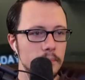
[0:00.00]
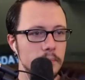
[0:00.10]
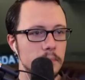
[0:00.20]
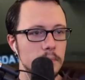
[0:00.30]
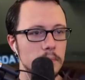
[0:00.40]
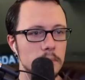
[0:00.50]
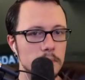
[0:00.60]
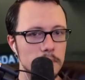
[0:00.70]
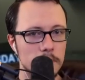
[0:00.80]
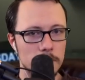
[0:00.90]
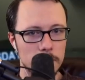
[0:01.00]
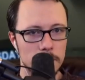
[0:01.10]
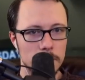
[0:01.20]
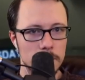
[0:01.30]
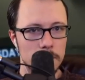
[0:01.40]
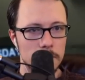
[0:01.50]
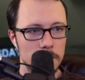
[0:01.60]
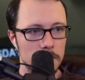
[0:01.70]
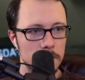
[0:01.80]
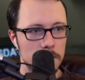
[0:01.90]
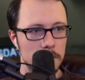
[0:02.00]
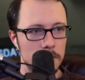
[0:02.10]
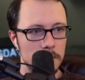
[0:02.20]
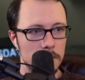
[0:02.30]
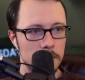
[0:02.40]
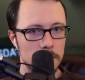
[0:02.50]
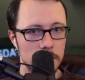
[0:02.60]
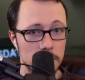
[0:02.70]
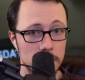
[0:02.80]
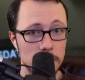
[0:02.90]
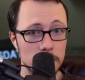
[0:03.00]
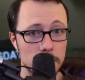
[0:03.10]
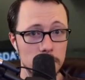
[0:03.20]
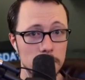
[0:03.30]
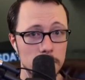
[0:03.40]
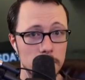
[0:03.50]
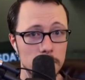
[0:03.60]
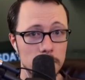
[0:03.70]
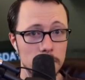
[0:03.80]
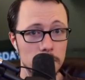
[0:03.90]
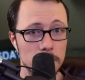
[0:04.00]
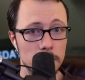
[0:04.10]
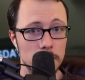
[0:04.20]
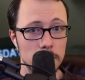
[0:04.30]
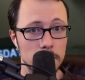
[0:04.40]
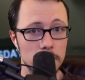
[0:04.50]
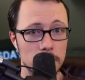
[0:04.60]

No words are spoken by the person on screen.